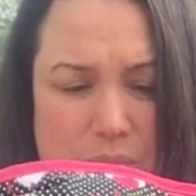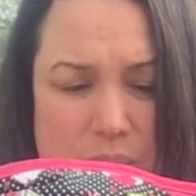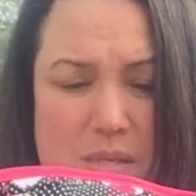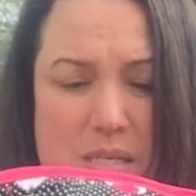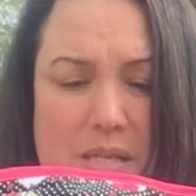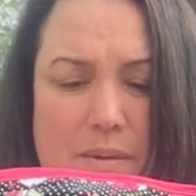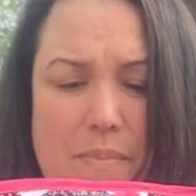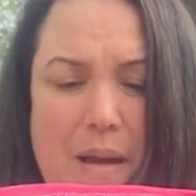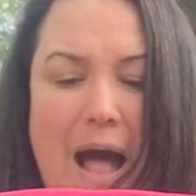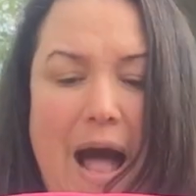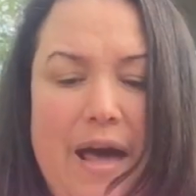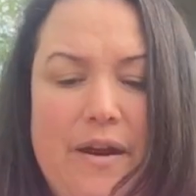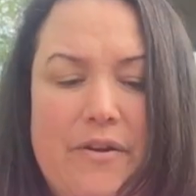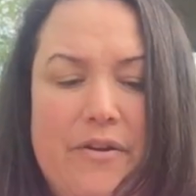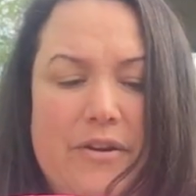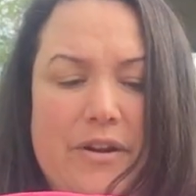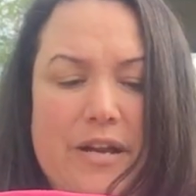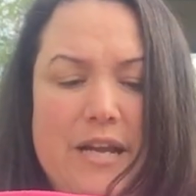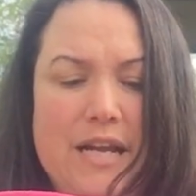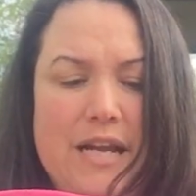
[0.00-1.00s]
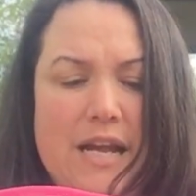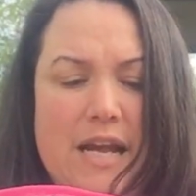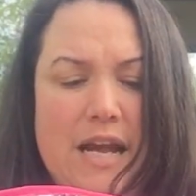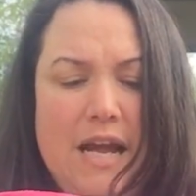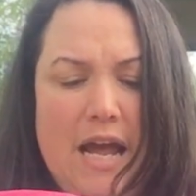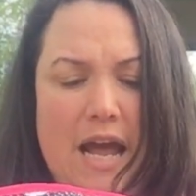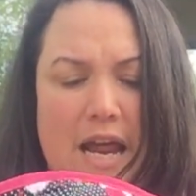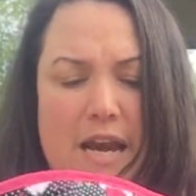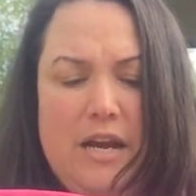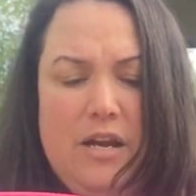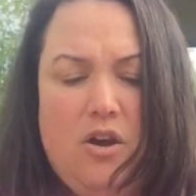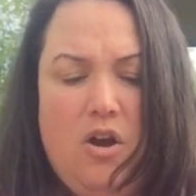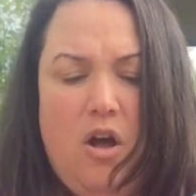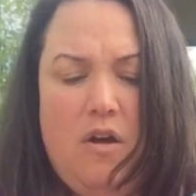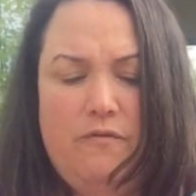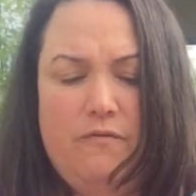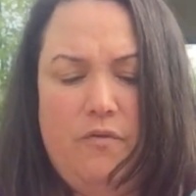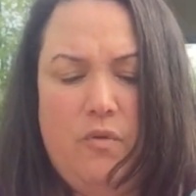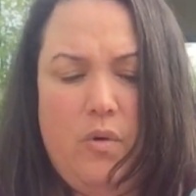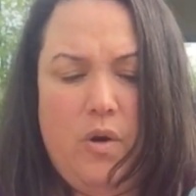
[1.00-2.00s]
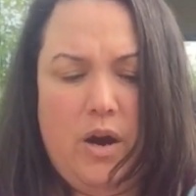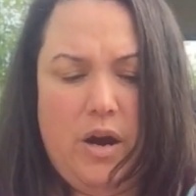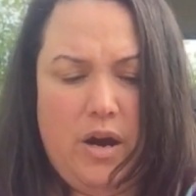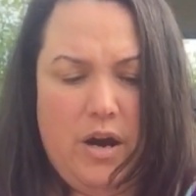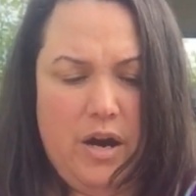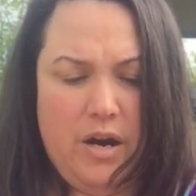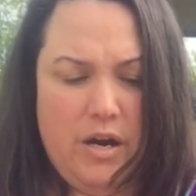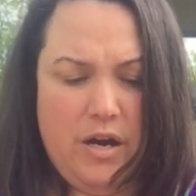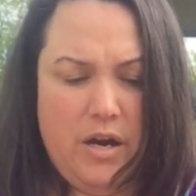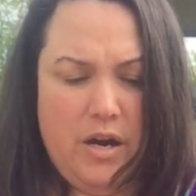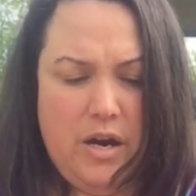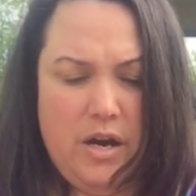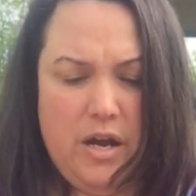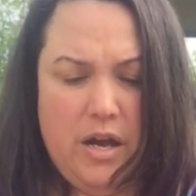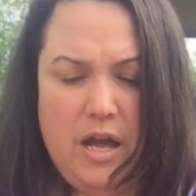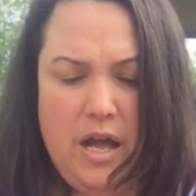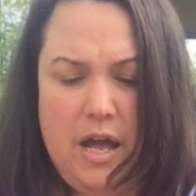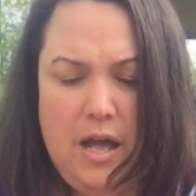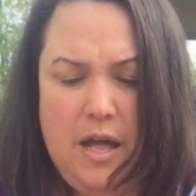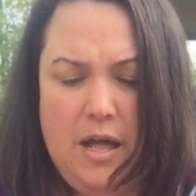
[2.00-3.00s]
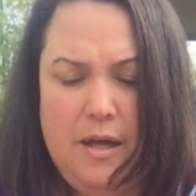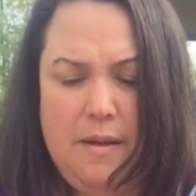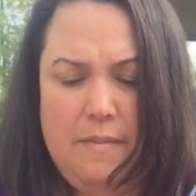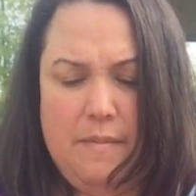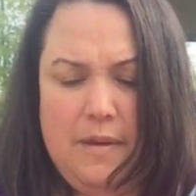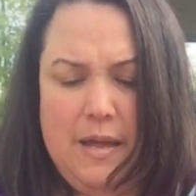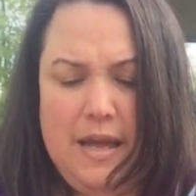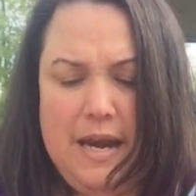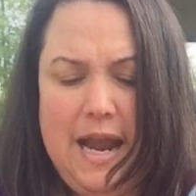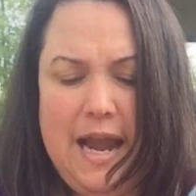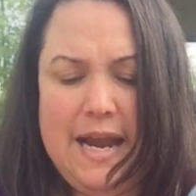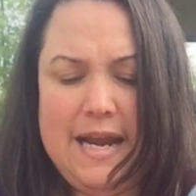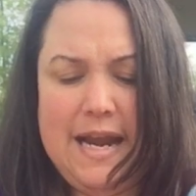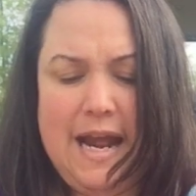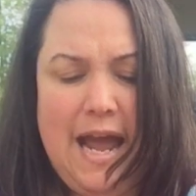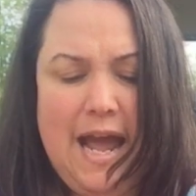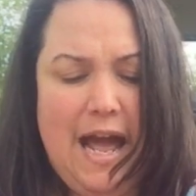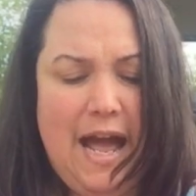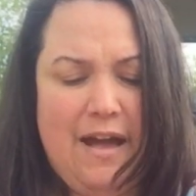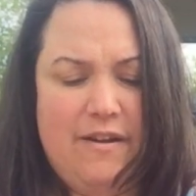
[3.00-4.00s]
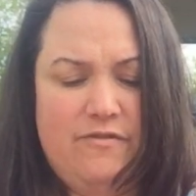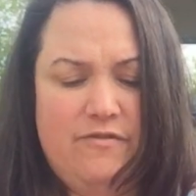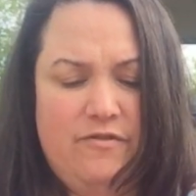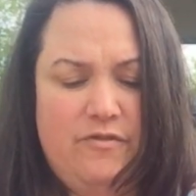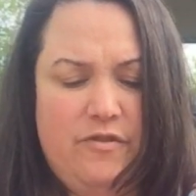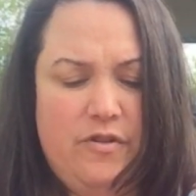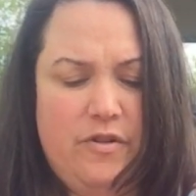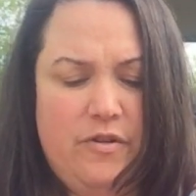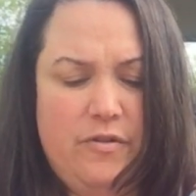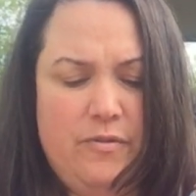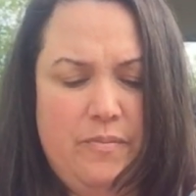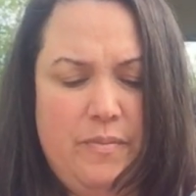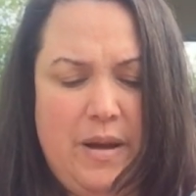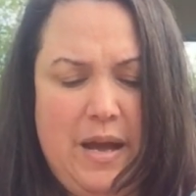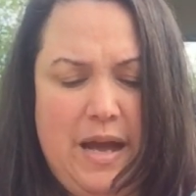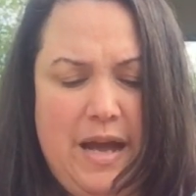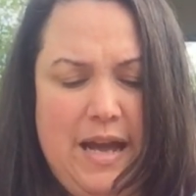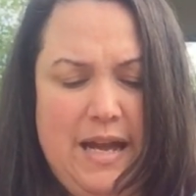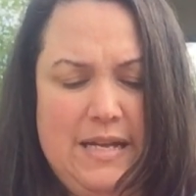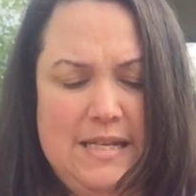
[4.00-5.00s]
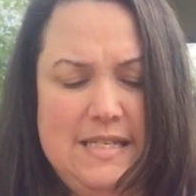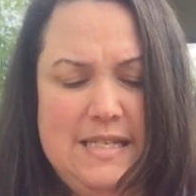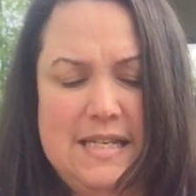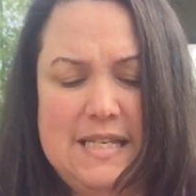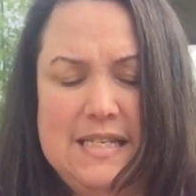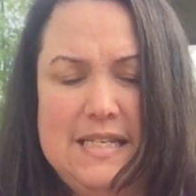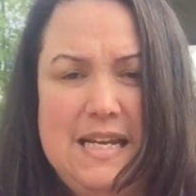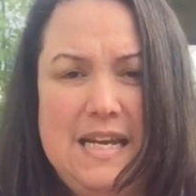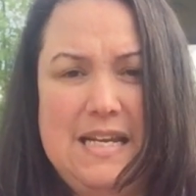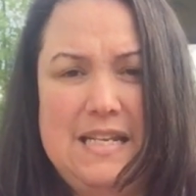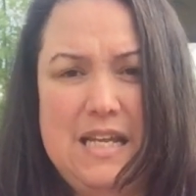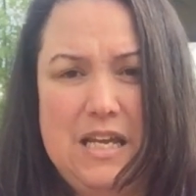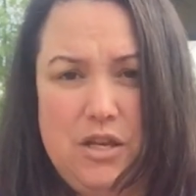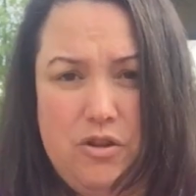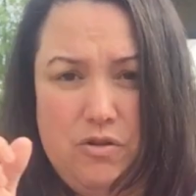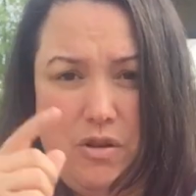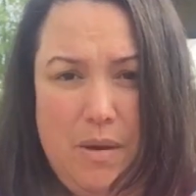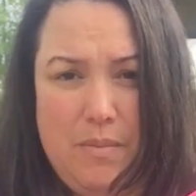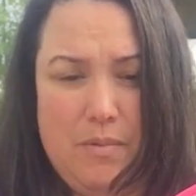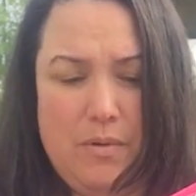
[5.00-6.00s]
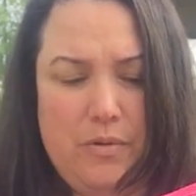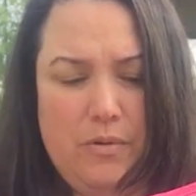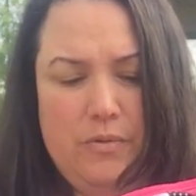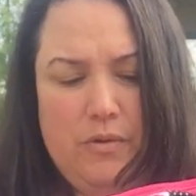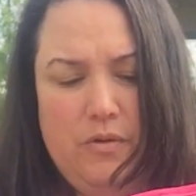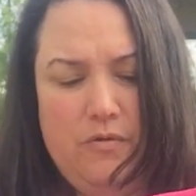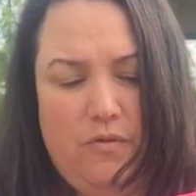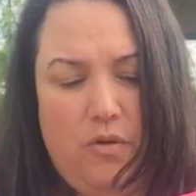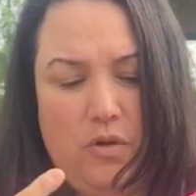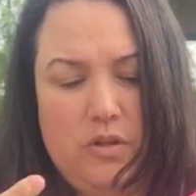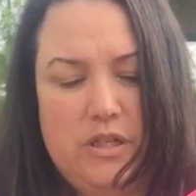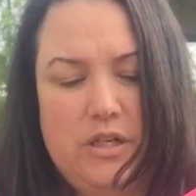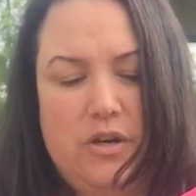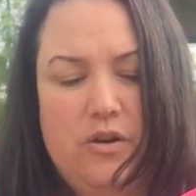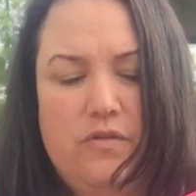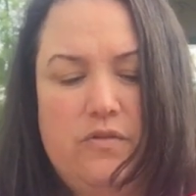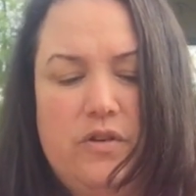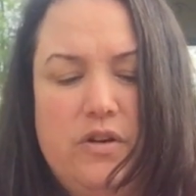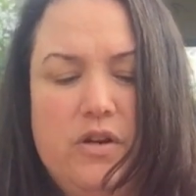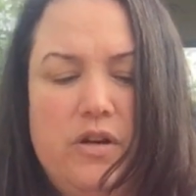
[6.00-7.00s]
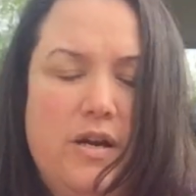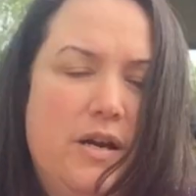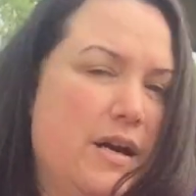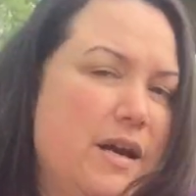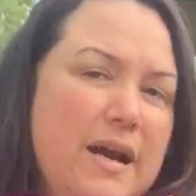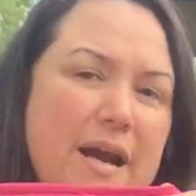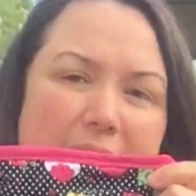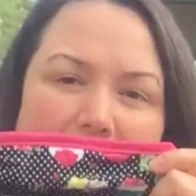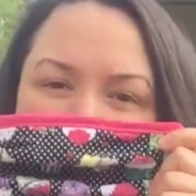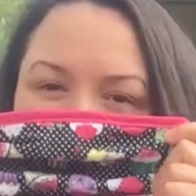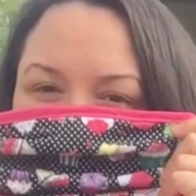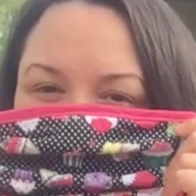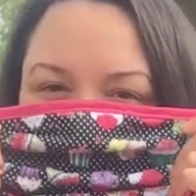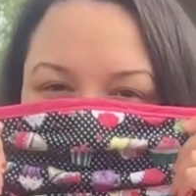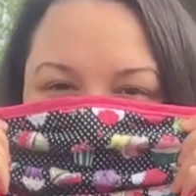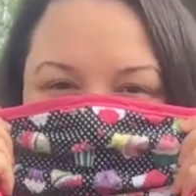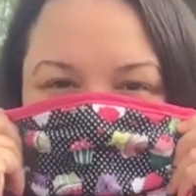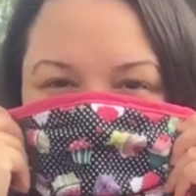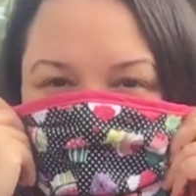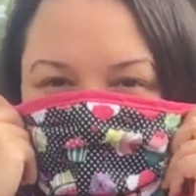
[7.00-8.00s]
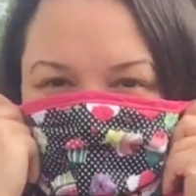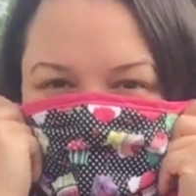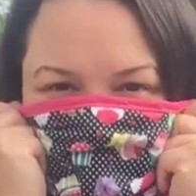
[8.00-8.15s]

the pattern, and it called for an 8.5 by 16 that you fold it over, and